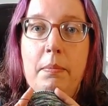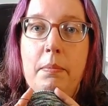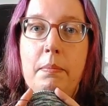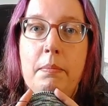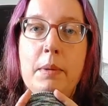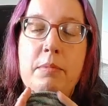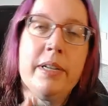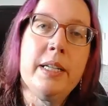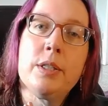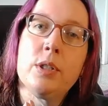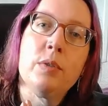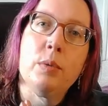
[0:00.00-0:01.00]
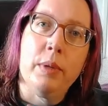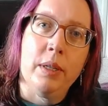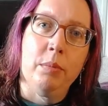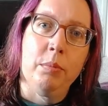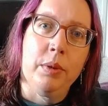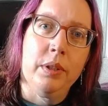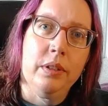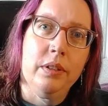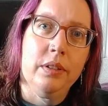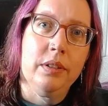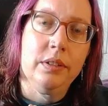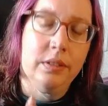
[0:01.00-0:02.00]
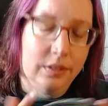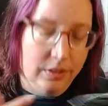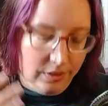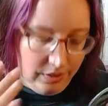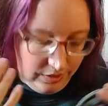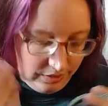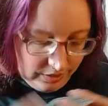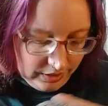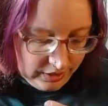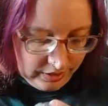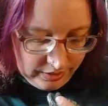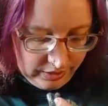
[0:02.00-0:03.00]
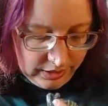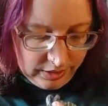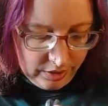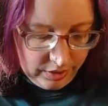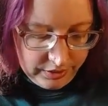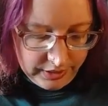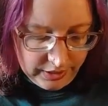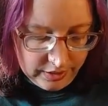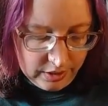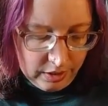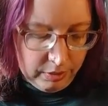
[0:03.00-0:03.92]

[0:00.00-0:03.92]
My brain is overwhelmed. There's a lot of things going